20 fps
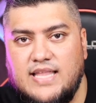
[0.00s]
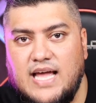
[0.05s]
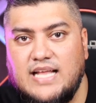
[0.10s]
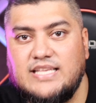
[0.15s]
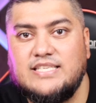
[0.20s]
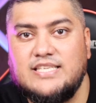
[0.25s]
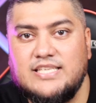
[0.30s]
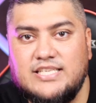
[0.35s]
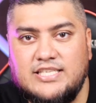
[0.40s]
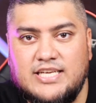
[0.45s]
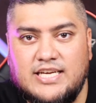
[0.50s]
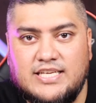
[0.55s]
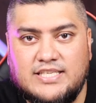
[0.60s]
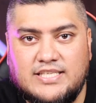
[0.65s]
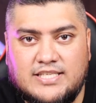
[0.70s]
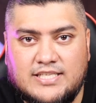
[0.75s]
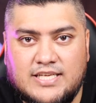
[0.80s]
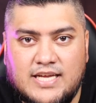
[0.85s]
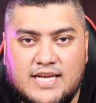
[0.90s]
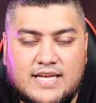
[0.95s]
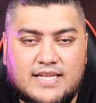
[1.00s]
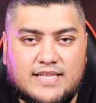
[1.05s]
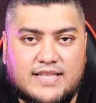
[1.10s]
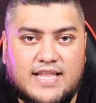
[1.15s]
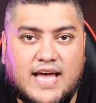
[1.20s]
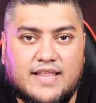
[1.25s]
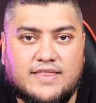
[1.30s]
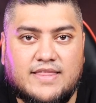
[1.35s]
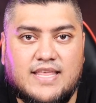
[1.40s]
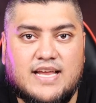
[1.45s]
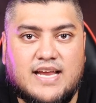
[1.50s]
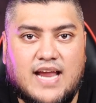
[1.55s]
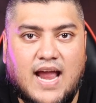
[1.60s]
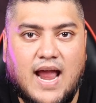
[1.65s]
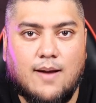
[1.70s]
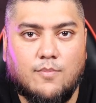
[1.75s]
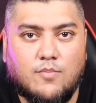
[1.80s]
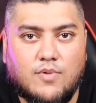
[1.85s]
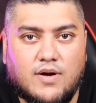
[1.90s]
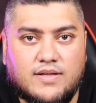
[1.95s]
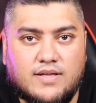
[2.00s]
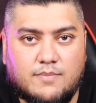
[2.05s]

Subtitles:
That suggests that the camera,